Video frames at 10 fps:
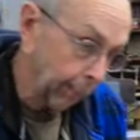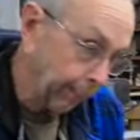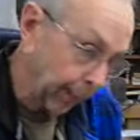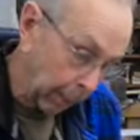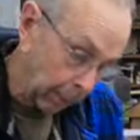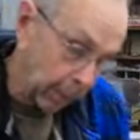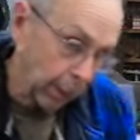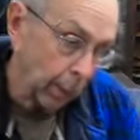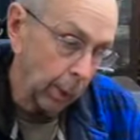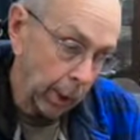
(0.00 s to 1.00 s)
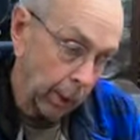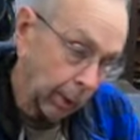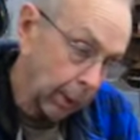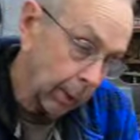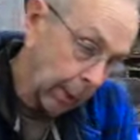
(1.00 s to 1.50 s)
And I'm going to show you
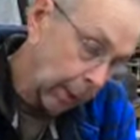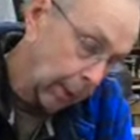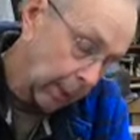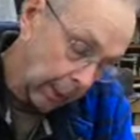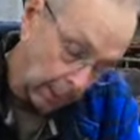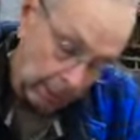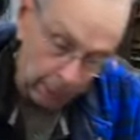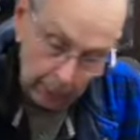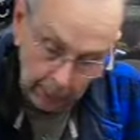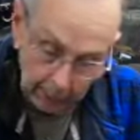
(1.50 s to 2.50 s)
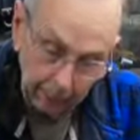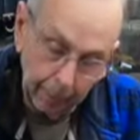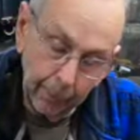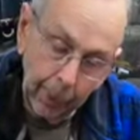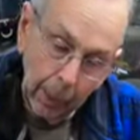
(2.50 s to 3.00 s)
how I do it,
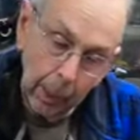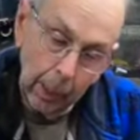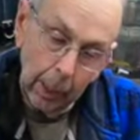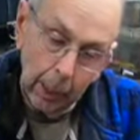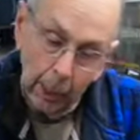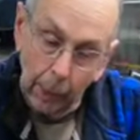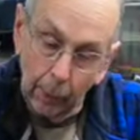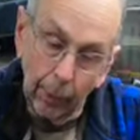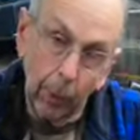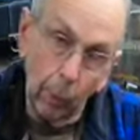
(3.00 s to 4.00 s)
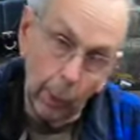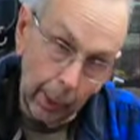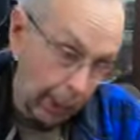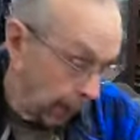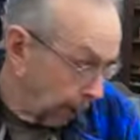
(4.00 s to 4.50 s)
how they go
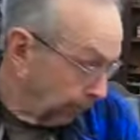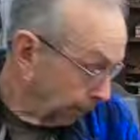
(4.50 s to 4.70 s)
together.